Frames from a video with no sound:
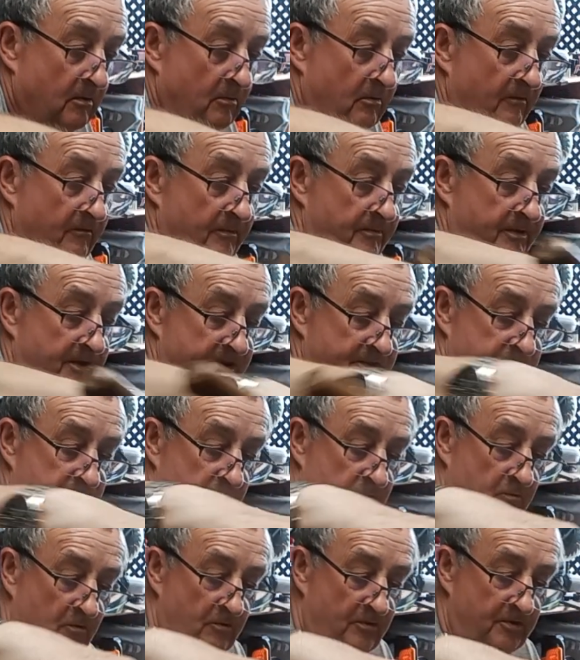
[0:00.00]
with a piece
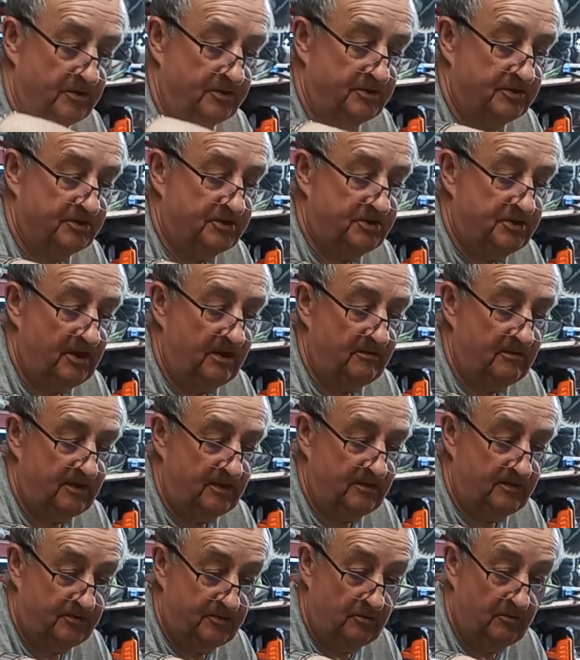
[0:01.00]
of wood and just
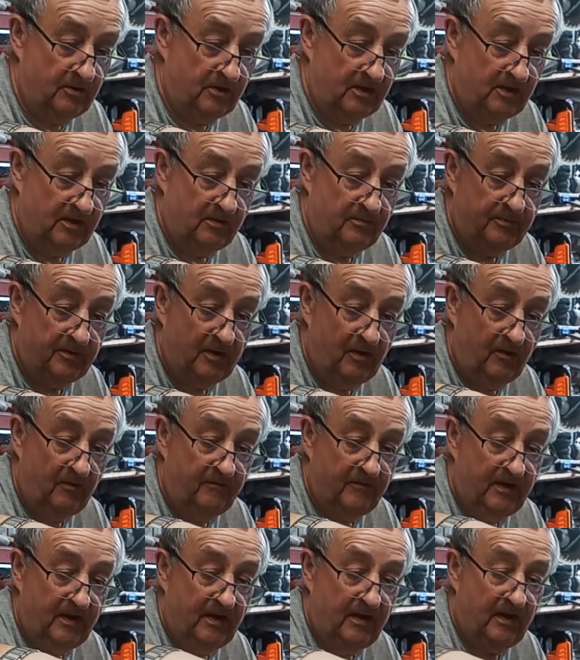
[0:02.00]
gently do a little bit
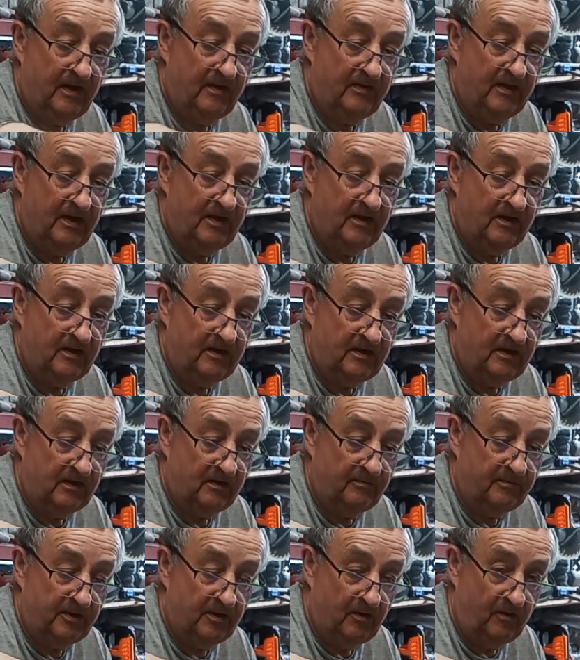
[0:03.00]
of it and then a
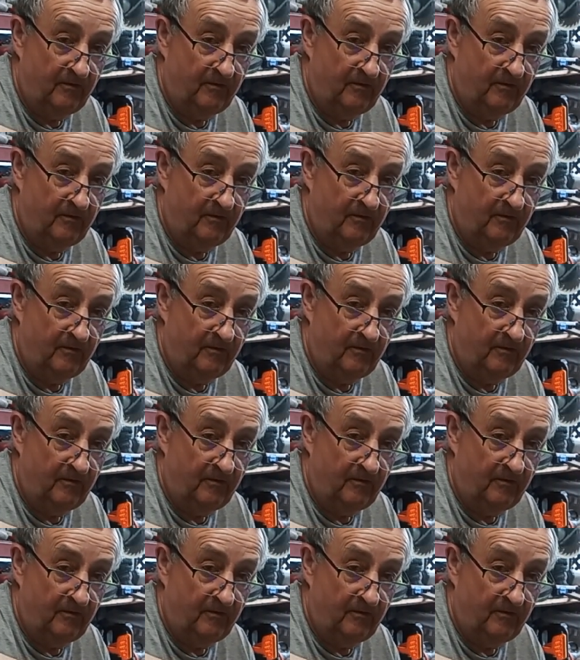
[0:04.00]
little bit